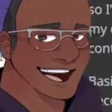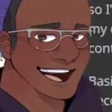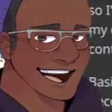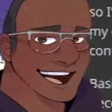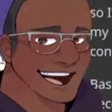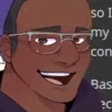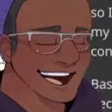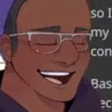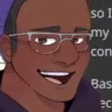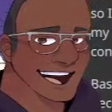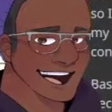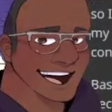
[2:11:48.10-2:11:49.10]
All right, I just
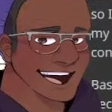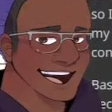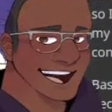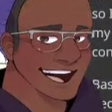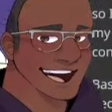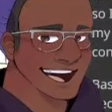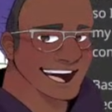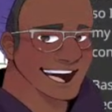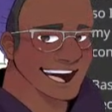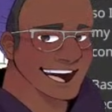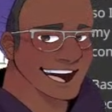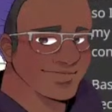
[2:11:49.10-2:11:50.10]
started laughing when I said
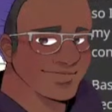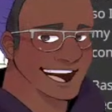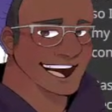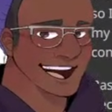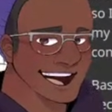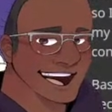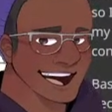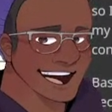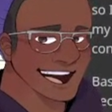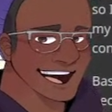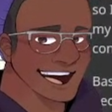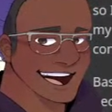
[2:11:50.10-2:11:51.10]

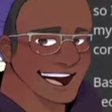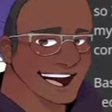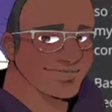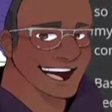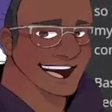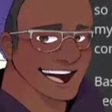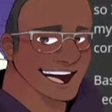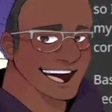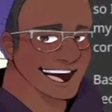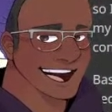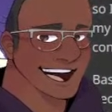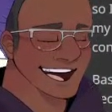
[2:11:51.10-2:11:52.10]
that. Winnie the
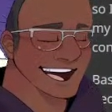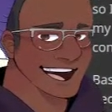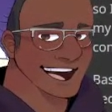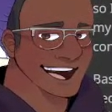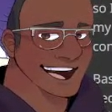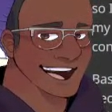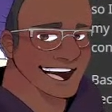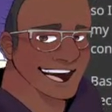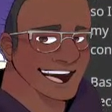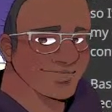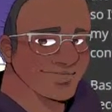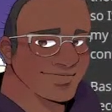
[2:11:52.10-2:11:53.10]
Pooh, but it's...
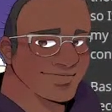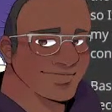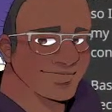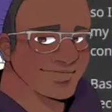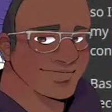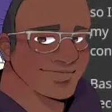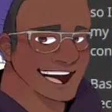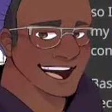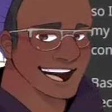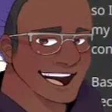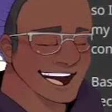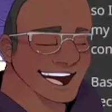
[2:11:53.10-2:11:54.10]
But
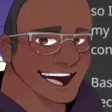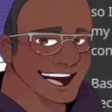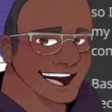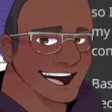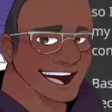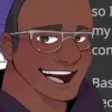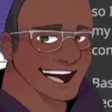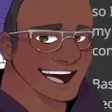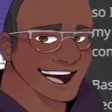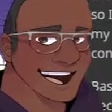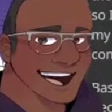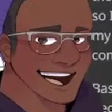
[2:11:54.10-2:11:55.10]
Christopher Robin is
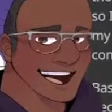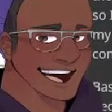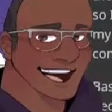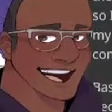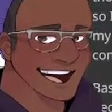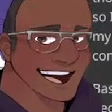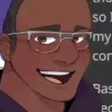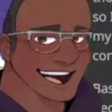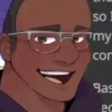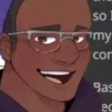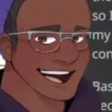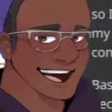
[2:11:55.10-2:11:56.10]
having an
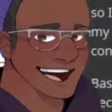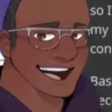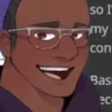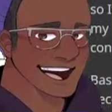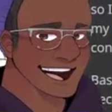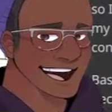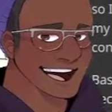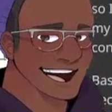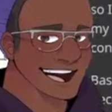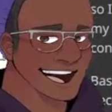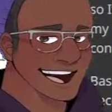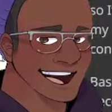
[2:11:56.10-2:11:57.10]
having like a mental
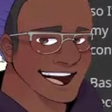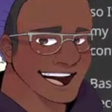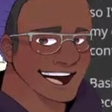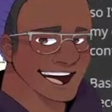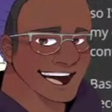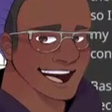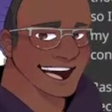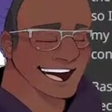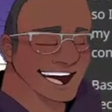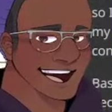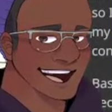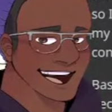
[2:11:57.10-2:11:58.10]
breakdown in
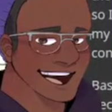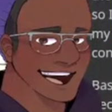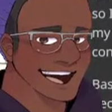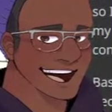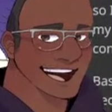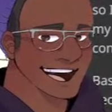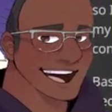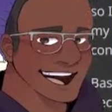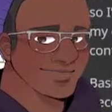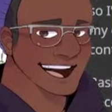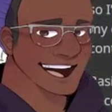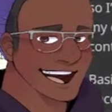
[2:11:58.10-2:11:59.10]
a ward,
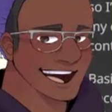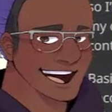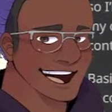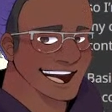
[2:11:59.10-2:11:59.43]
and that he's